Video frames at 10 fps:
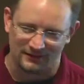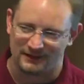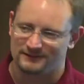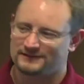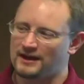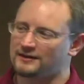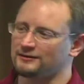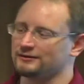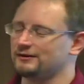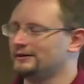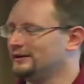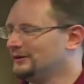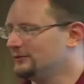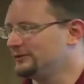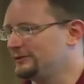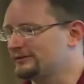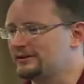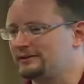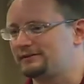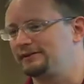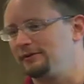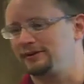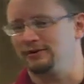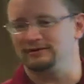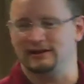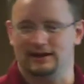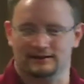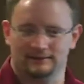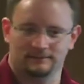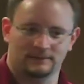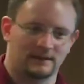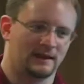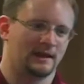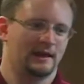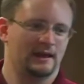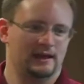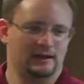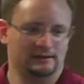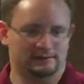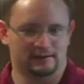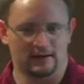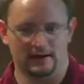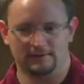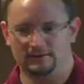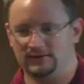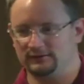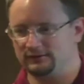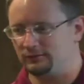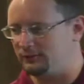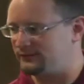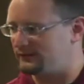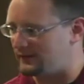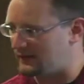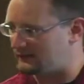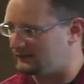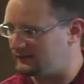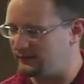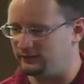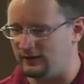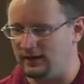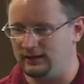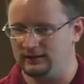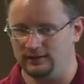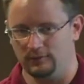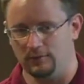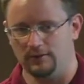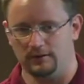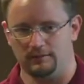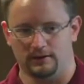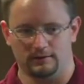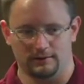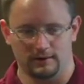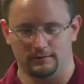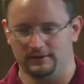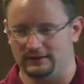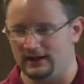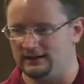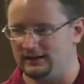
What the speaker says: a lot of attackers will do what's called a slow and go attack. And the live individuals won't see that. Either A, it won't pop up on the